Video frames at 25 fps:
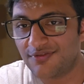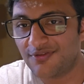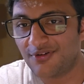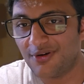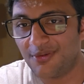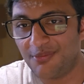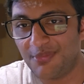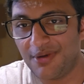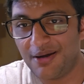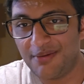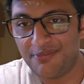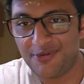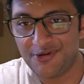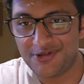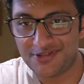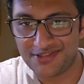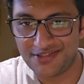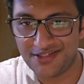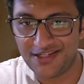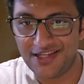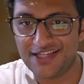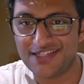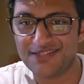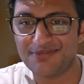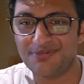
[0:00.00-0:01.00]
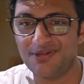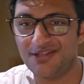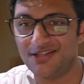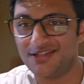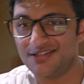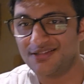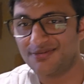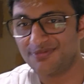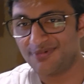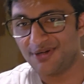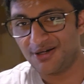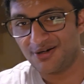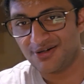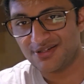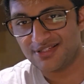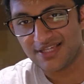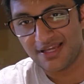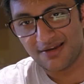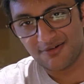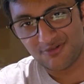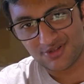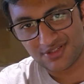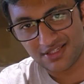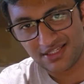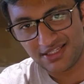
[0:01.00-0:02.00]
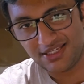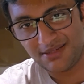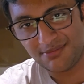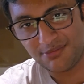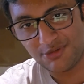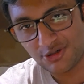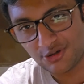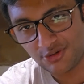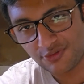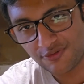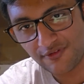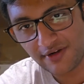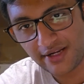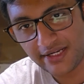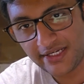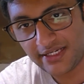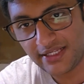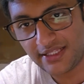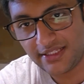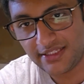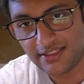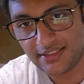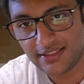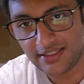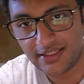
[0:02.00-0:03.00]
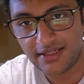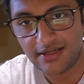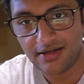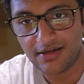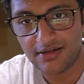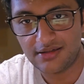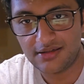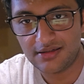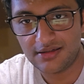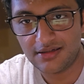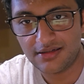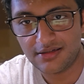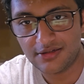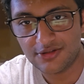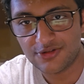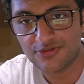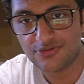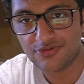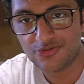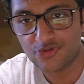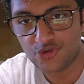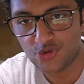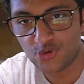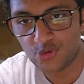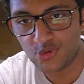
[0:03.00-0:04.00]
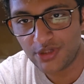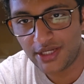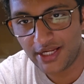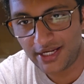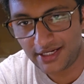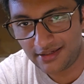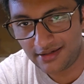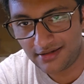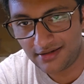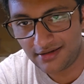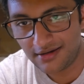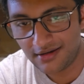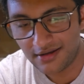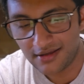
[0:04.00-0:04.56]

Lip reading: from my personal experience because I was unable to find anything until June end.